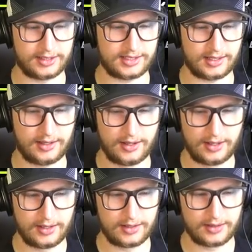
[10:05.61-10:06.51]
Let's see.
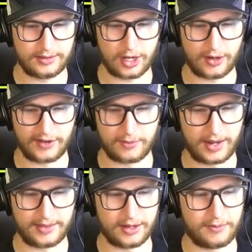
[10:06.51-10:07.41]
No, never
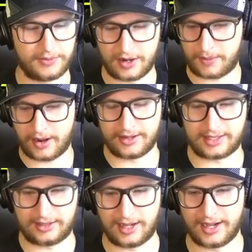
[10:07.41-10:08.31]
mind. Their their bar
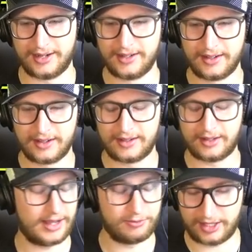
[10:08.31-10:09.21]
is a lot.
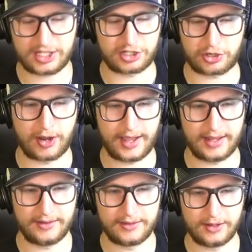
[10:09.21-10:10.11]
Let's just try
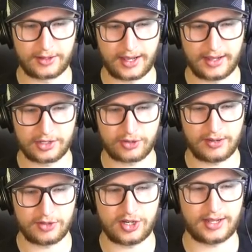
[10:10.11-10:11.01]
it. Okay,
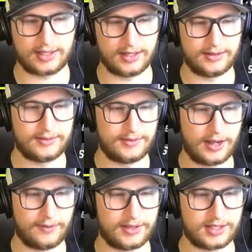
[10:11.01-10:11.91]
trade rejected.
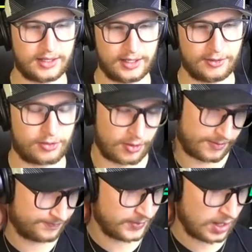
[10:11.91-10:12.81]
No, that's not going to go
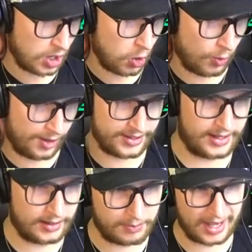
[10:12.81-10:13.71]
through. Well
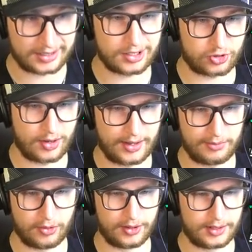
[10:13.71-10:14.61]
then, back to the drawing
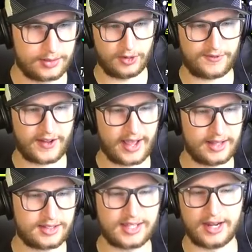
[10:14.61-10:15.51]
board. What if I
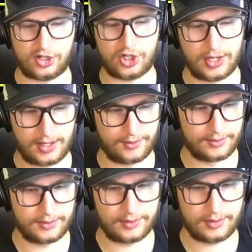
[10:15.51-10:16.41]
add Senishin in?
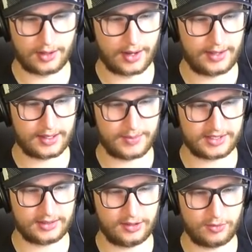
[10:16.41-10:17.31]
All right, that
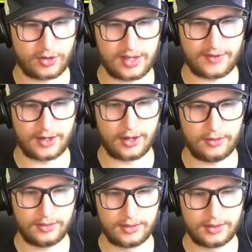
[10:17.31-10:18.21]
makes it a little more even,
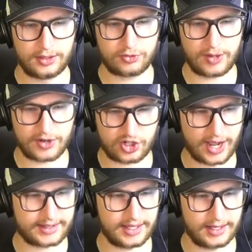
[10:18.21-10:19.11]
no? Trade
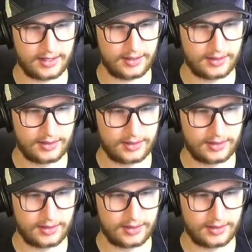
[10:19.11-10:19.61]
rejected?